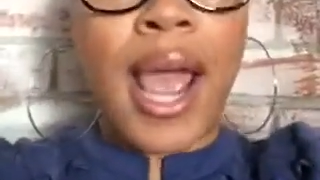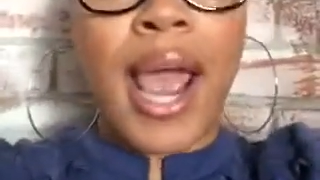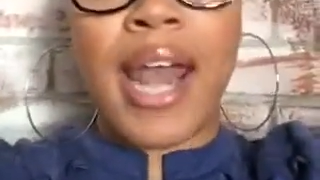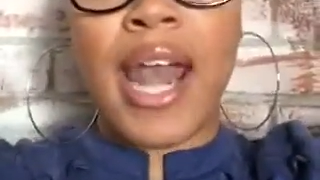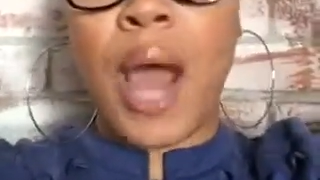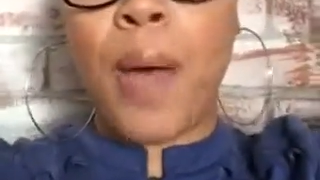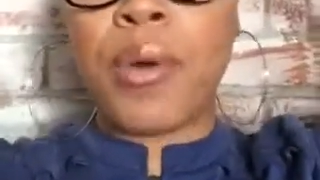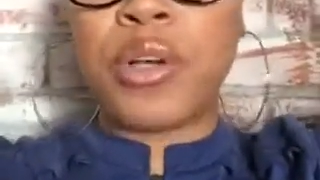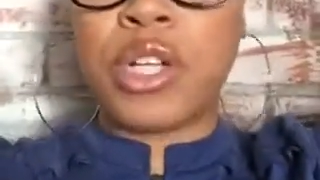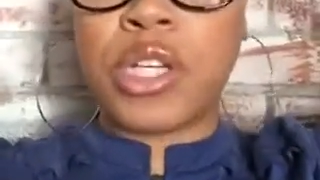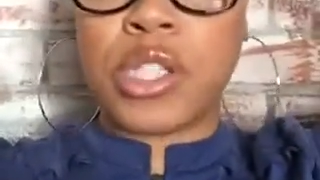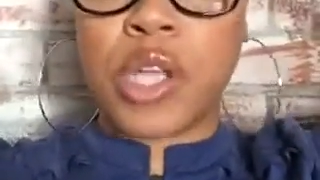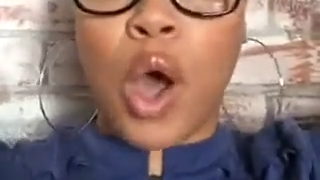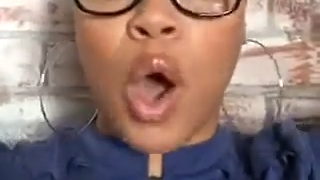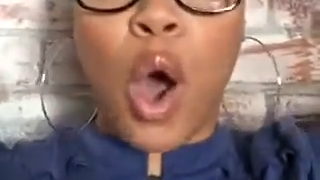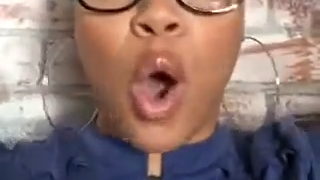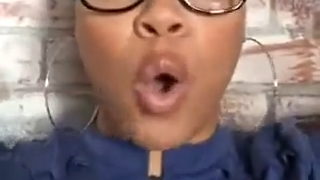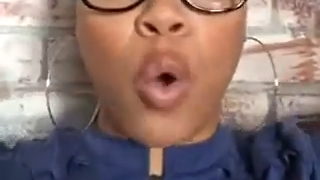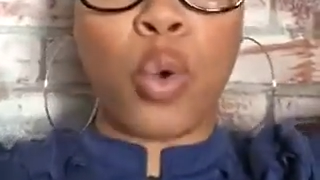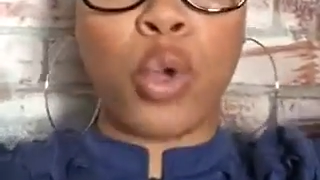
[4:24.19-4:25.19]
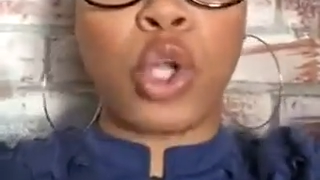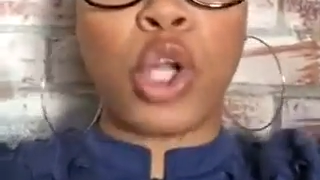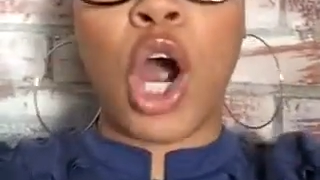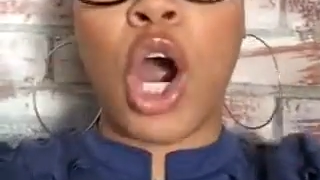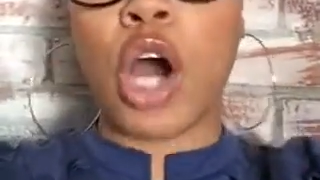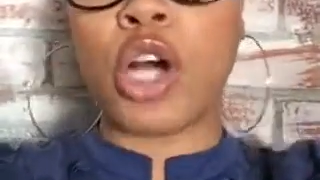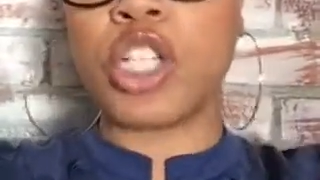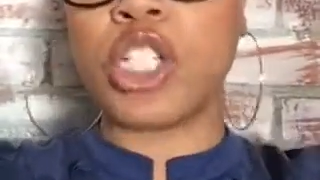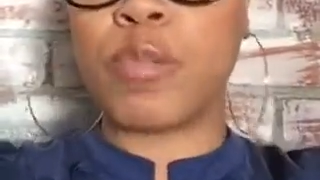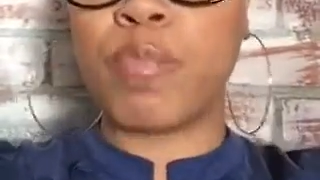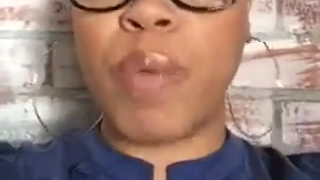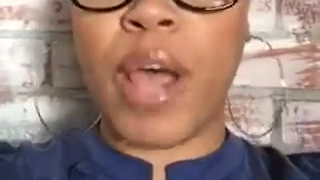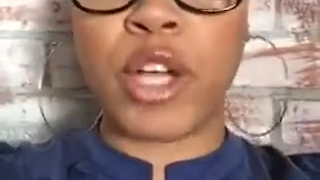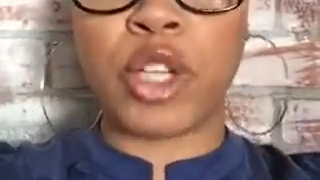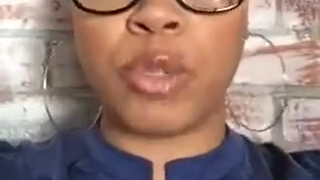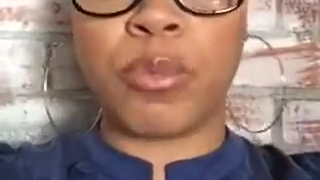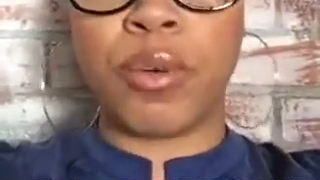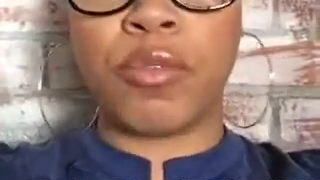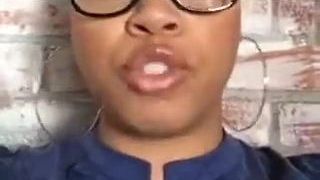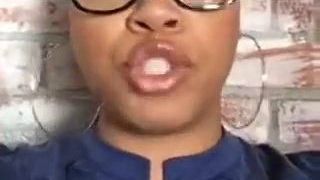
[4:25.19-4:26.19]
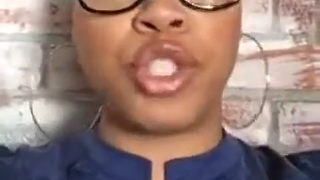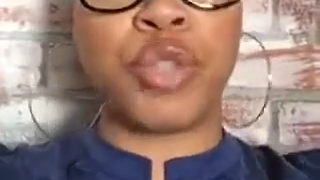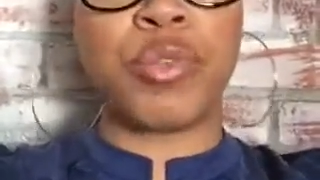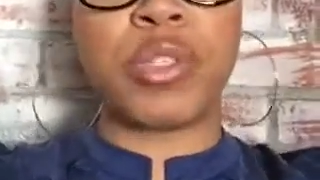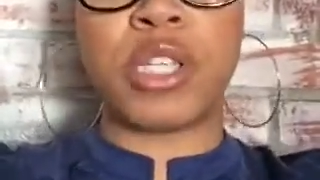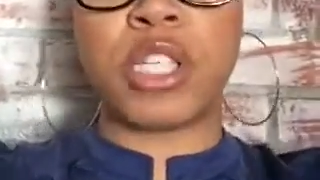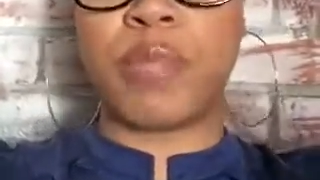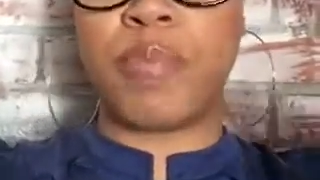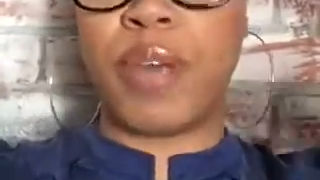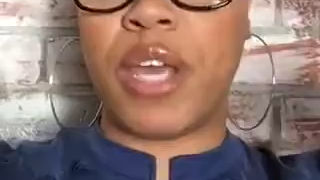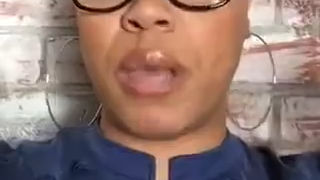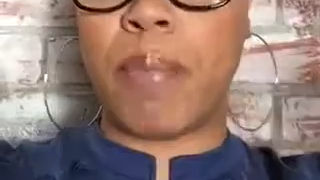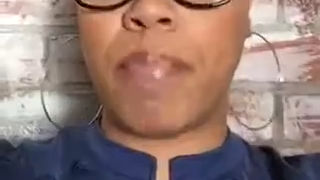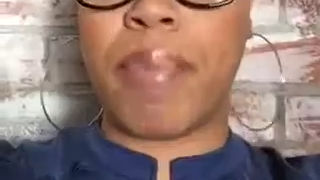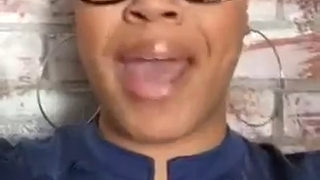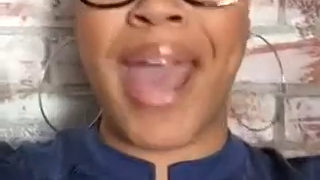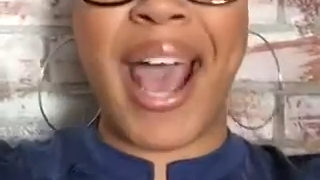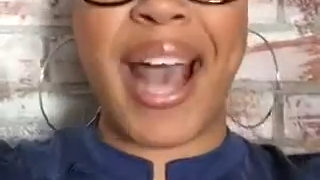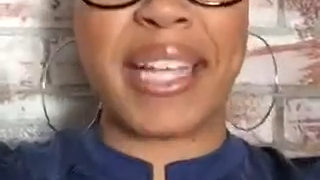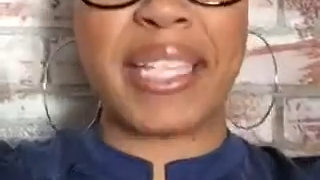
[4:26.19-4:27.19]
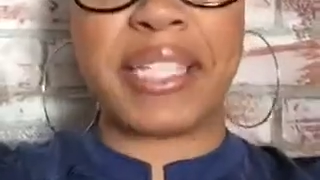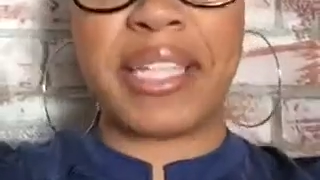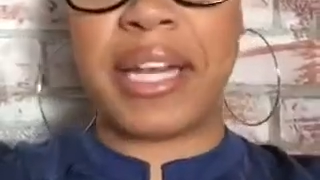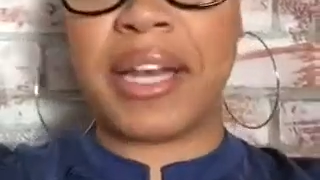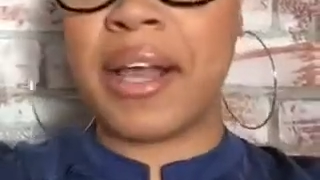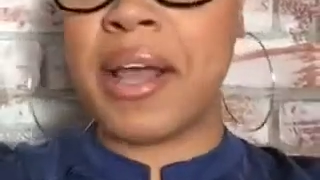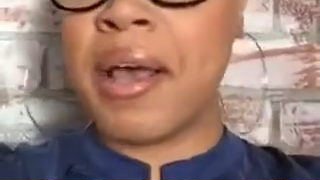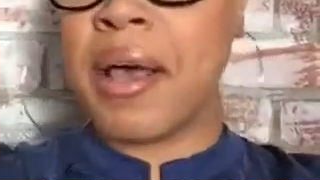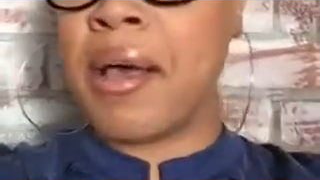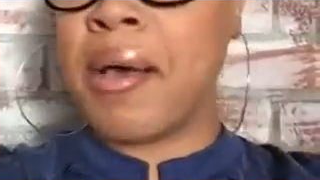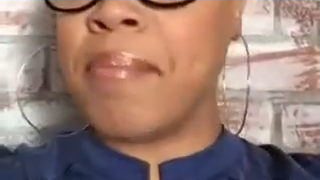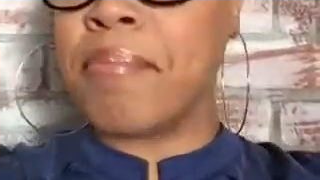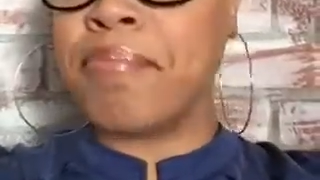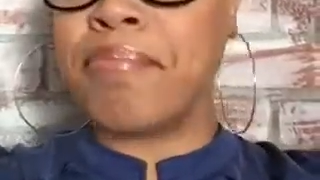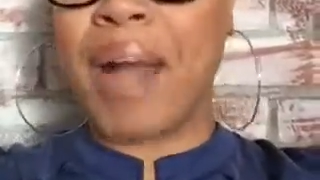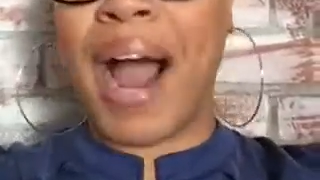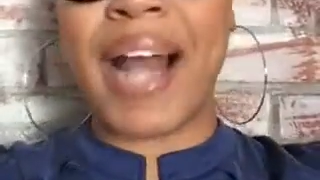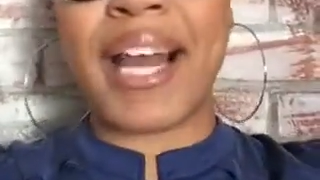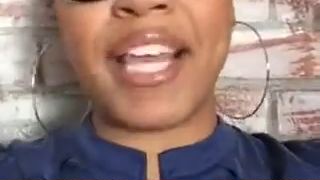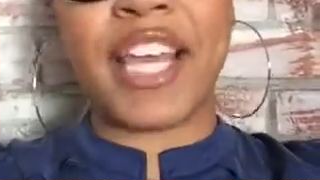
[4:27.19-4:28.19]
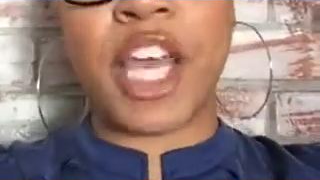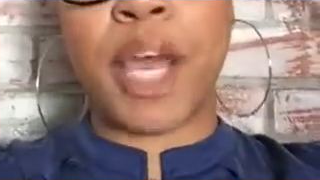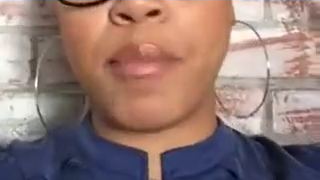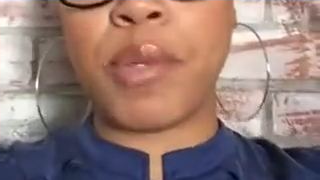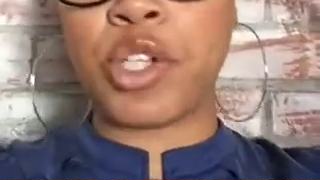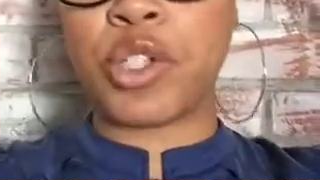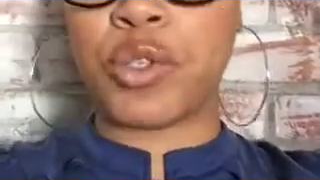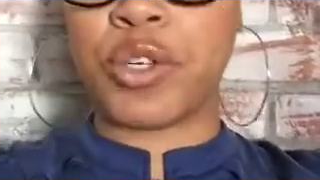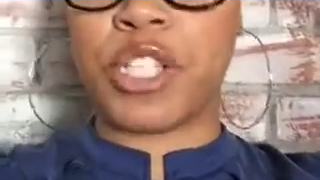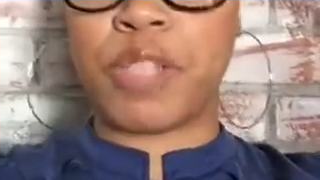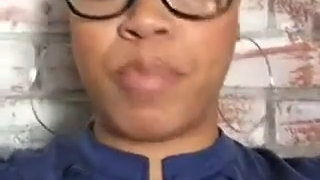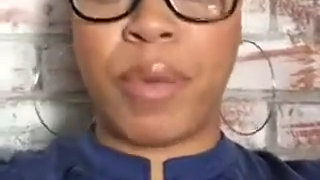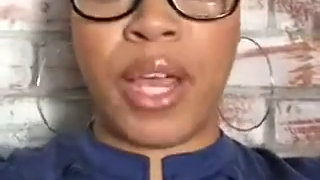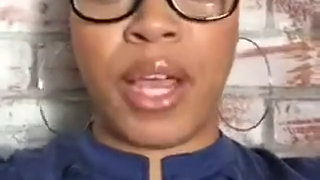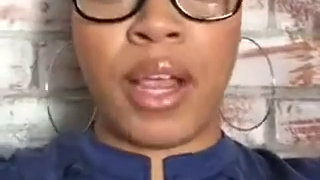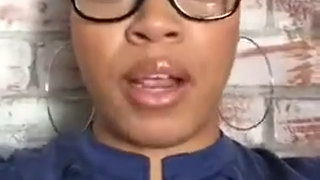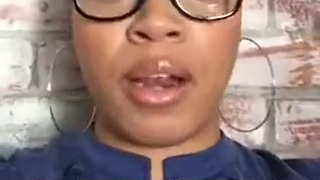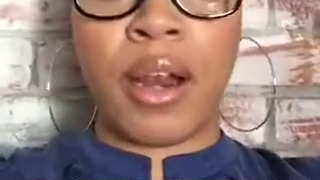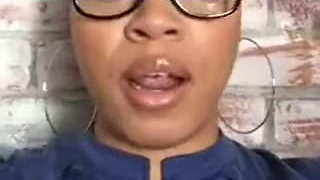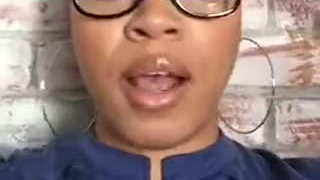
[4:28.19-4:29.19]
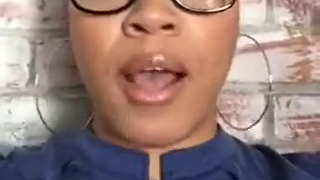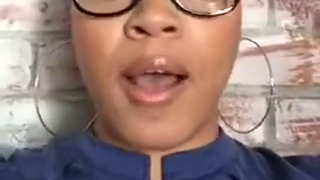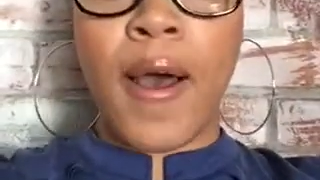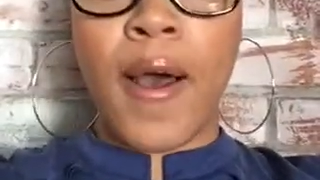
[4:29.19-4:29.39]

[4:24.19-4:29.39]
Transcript: And that was just a whole large spectrum of juices being passed and body chemistries being